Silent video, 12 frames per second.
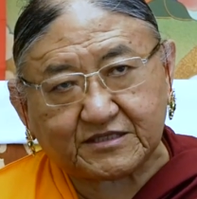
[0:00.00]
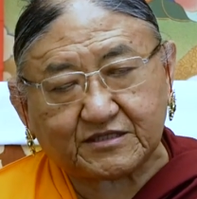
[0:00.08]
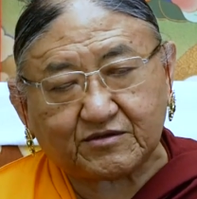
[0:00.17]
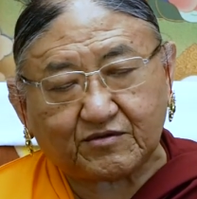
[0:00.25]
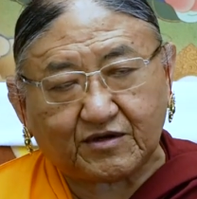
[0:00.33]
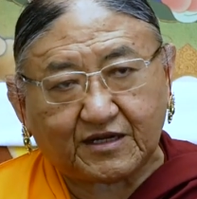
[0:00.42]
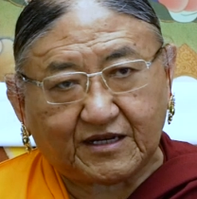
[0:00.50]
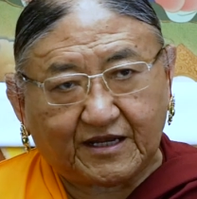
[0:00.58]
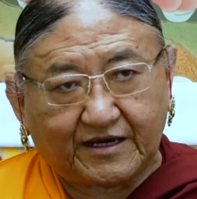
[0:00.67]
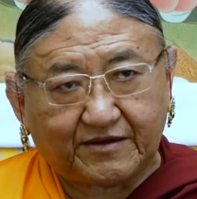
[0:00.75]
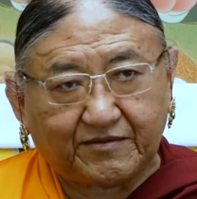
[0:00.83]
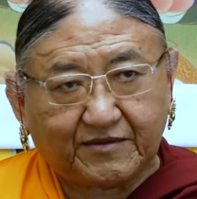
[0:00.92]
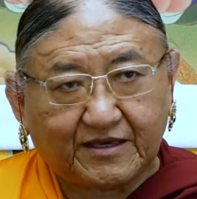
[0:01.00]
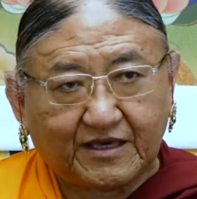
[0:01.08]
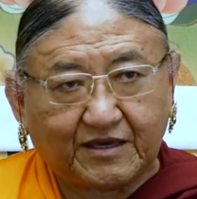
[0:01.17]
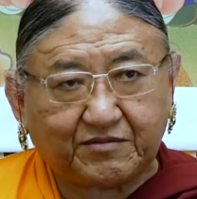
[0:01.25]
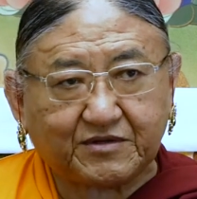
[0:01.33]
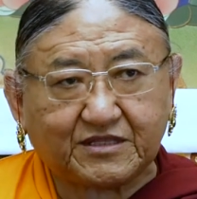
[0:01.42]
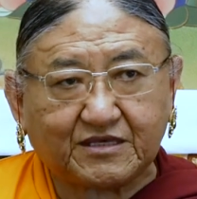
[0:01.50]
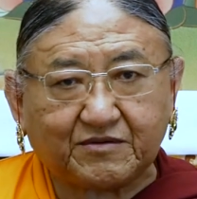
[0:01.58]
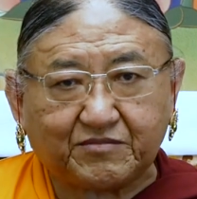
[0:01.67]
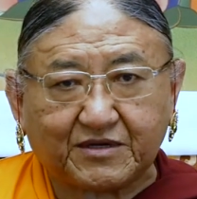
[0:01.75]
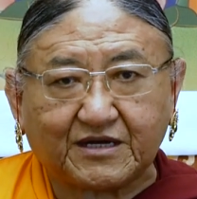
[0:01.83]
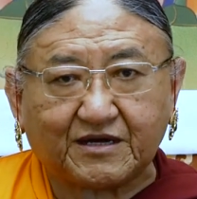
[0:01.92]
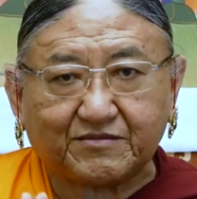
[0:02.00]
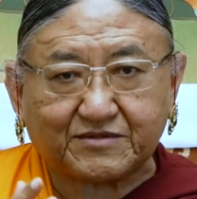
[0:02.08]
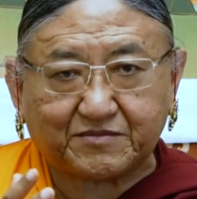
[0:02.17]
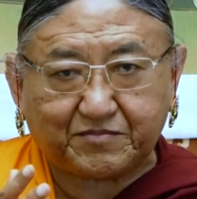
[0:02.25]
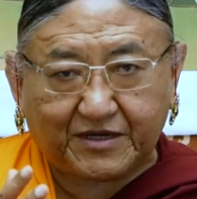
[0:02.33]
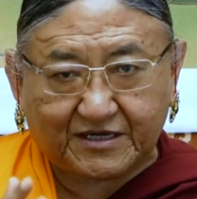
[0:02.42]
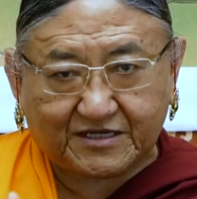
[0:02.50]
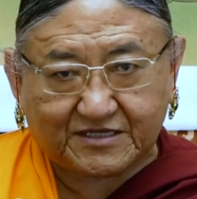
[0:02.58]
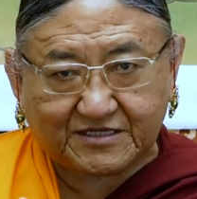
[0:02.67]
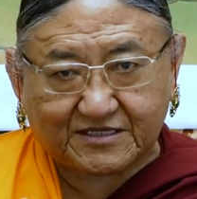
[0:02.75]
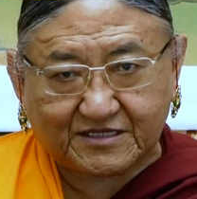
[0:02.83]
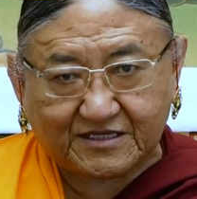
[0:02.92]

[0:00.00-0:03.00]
in your life, everything becomes practice.